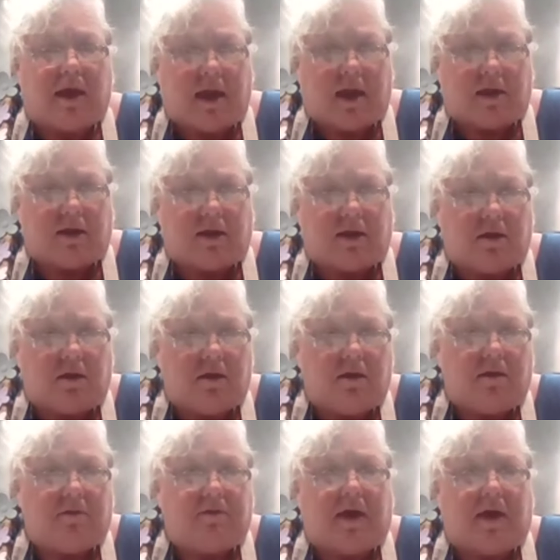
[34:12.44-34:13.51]
canning
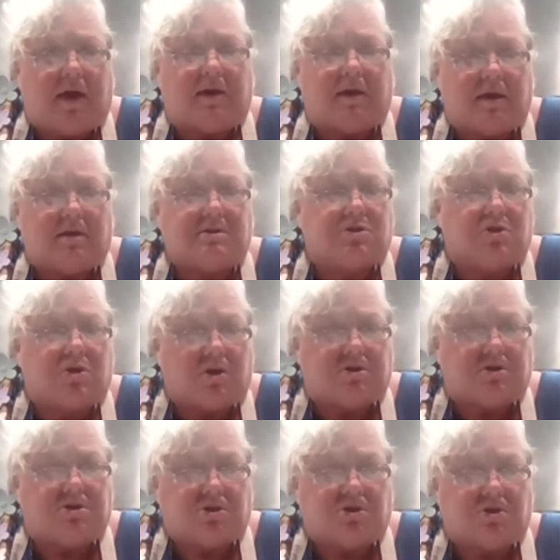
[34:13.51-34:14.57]
that is
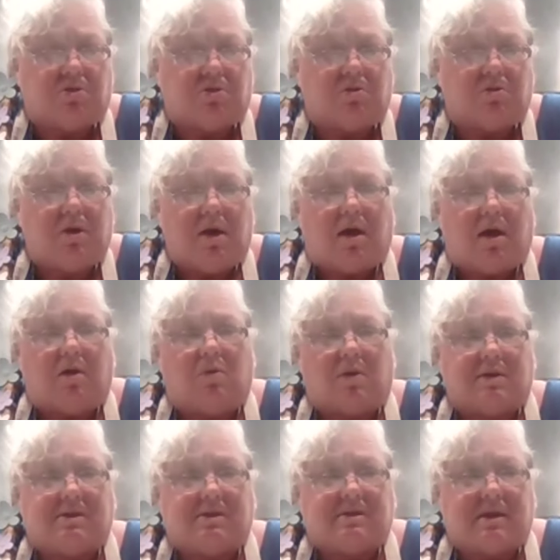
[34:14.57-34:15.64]
good too. And
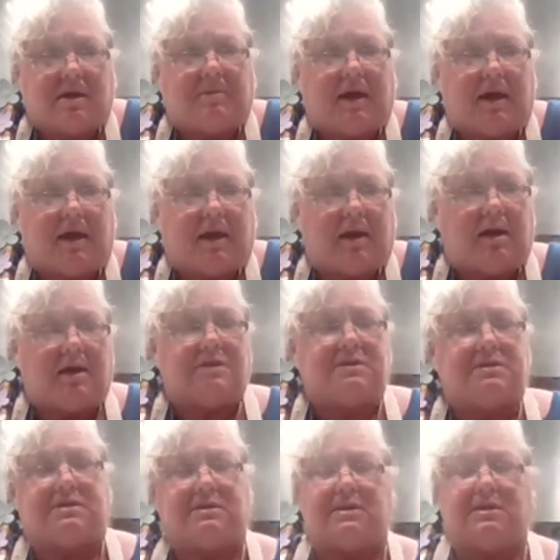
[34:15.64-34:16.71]
what steam canning
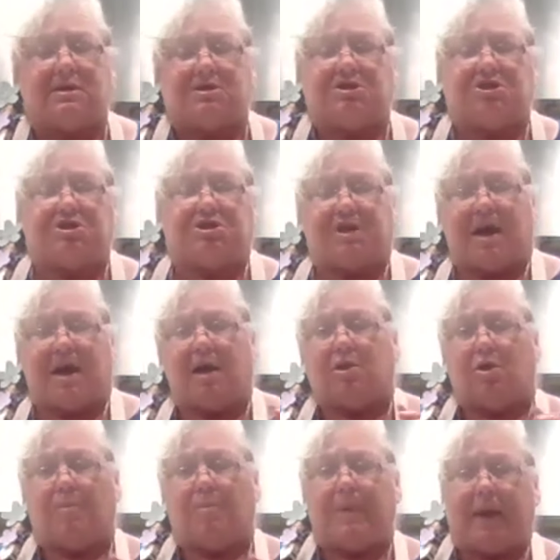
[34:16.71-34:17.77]
is, it's in a
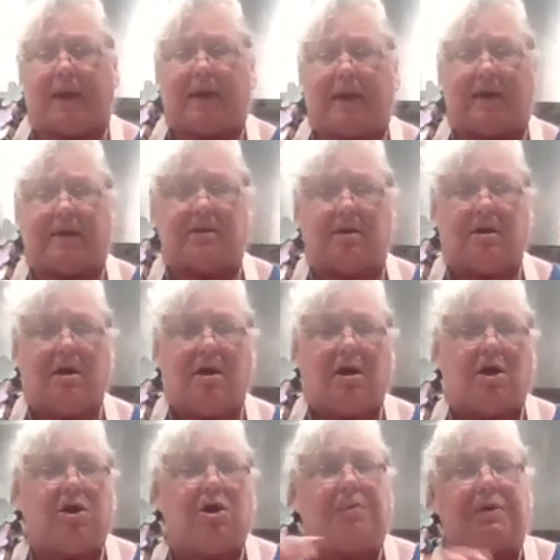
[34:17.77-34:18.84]
shallow pan
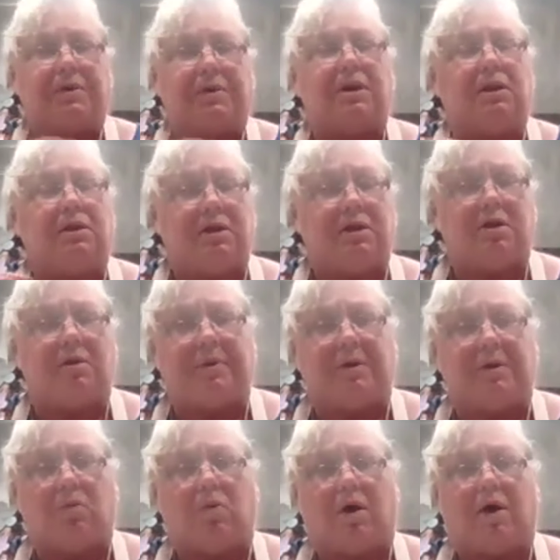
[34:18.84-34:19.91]
and you're putting a little bit
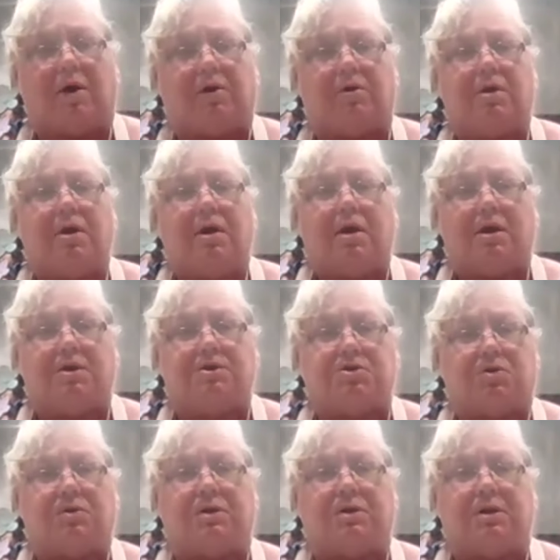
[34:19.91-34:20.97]
of water and
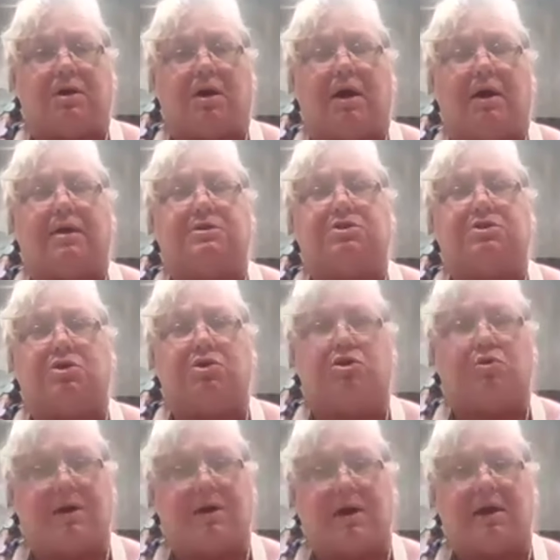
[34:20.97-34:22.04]
turning it on. And so
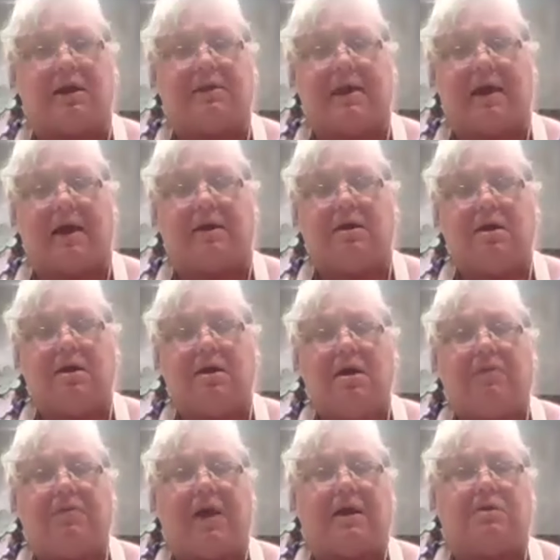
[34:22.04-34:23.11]
you're getting that
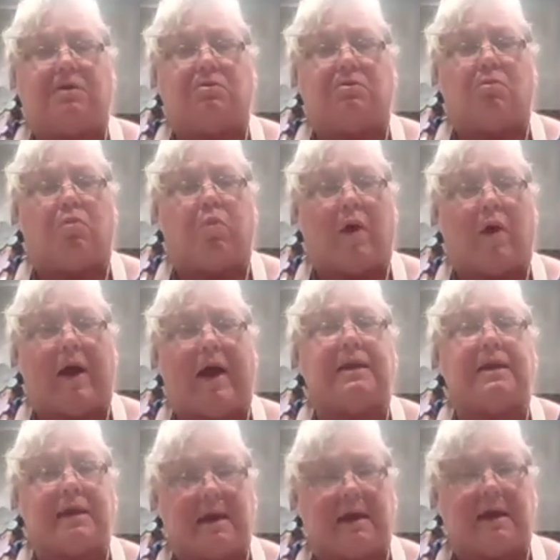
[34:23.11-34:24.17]
that wet
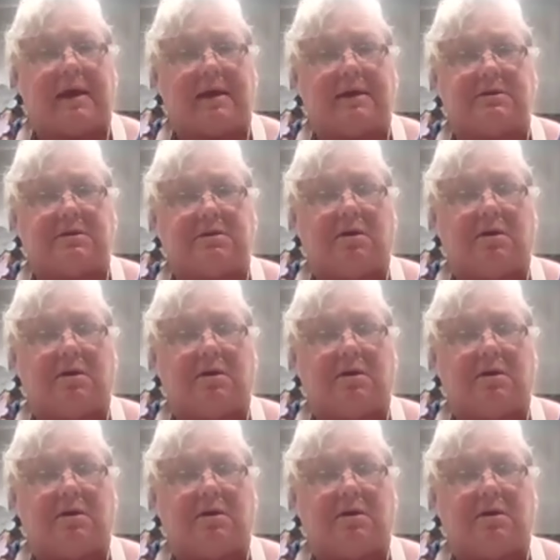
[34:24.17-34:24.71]
heat